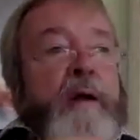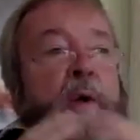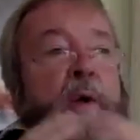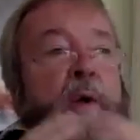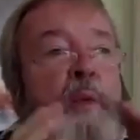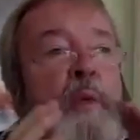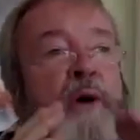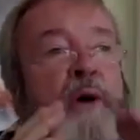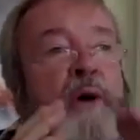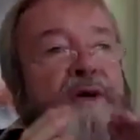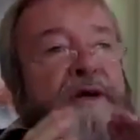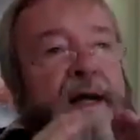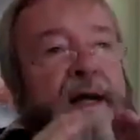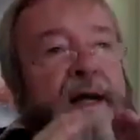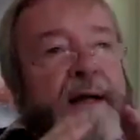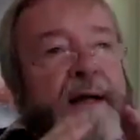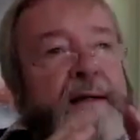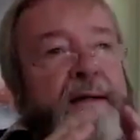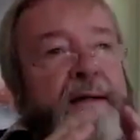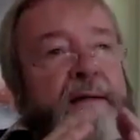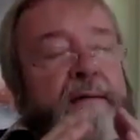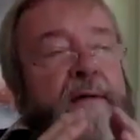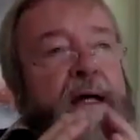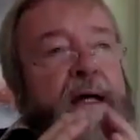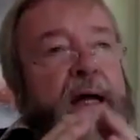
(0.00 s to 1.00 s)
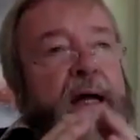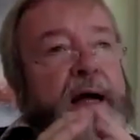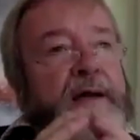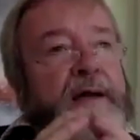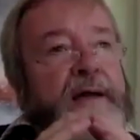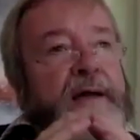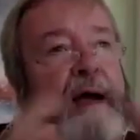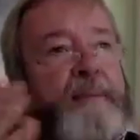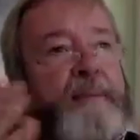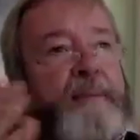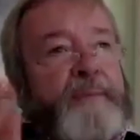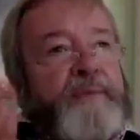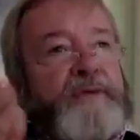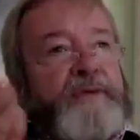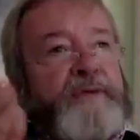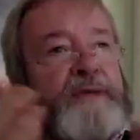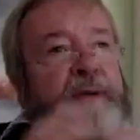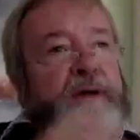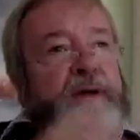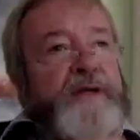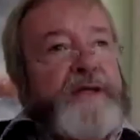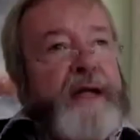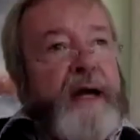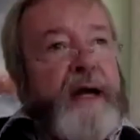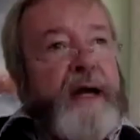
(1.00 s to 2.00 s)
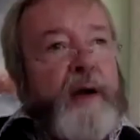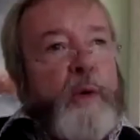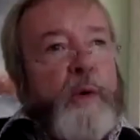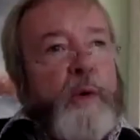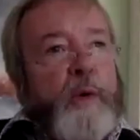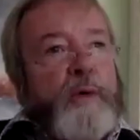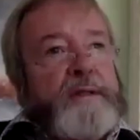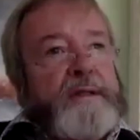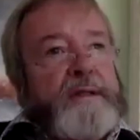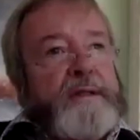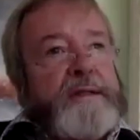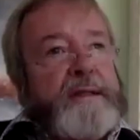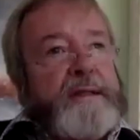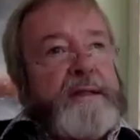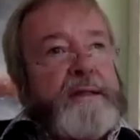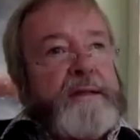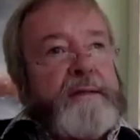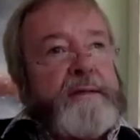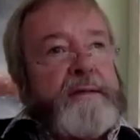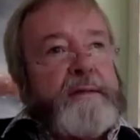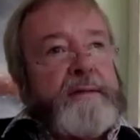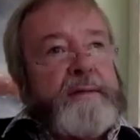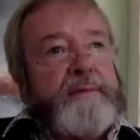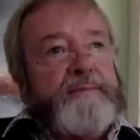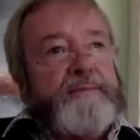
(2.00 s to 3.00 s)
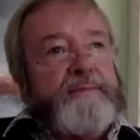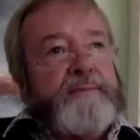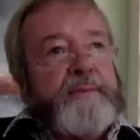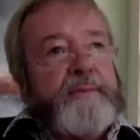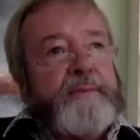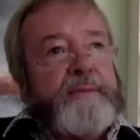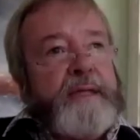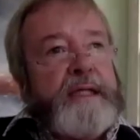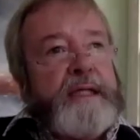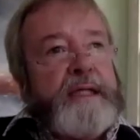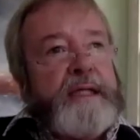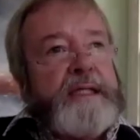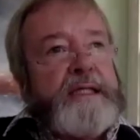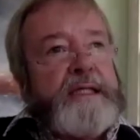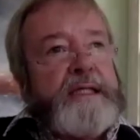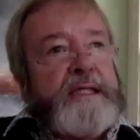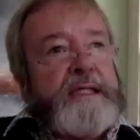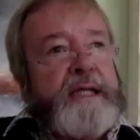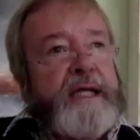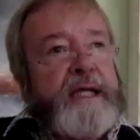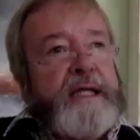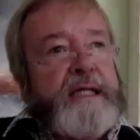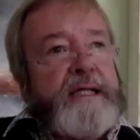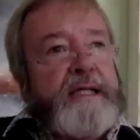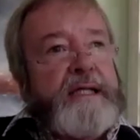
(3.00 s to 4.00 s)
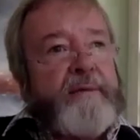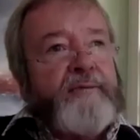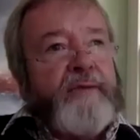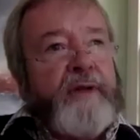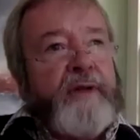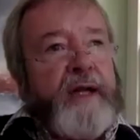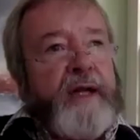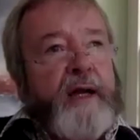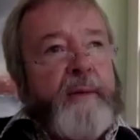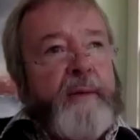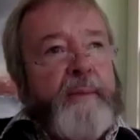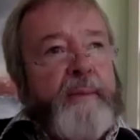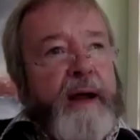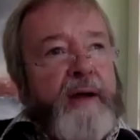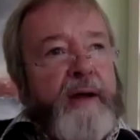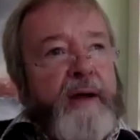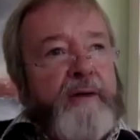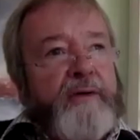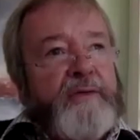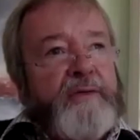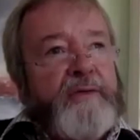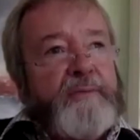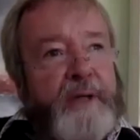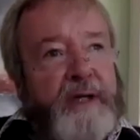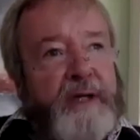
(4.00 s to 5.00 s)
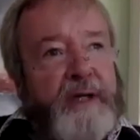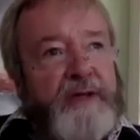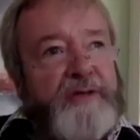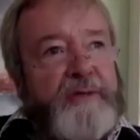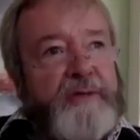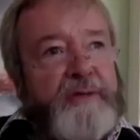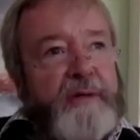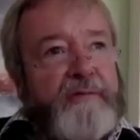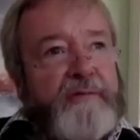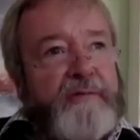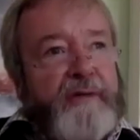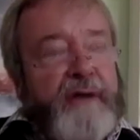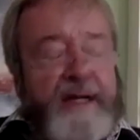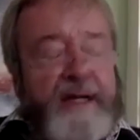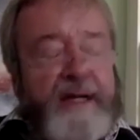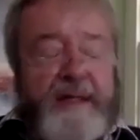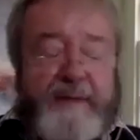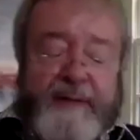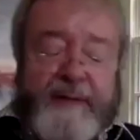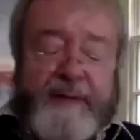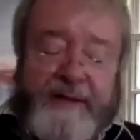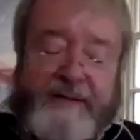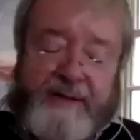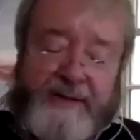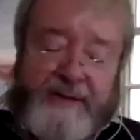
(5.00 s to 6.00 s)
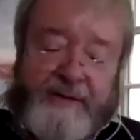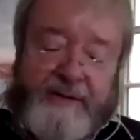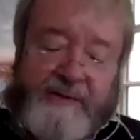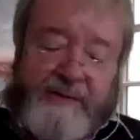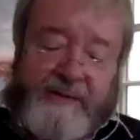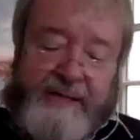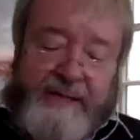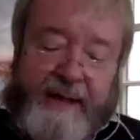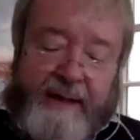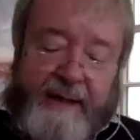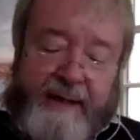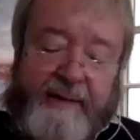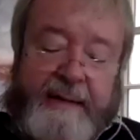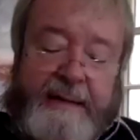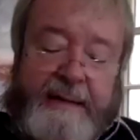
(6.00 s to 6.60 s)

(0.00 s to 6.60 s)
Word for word: What I I, I, suppose I ought to do is to say something about, because you invited me to do so,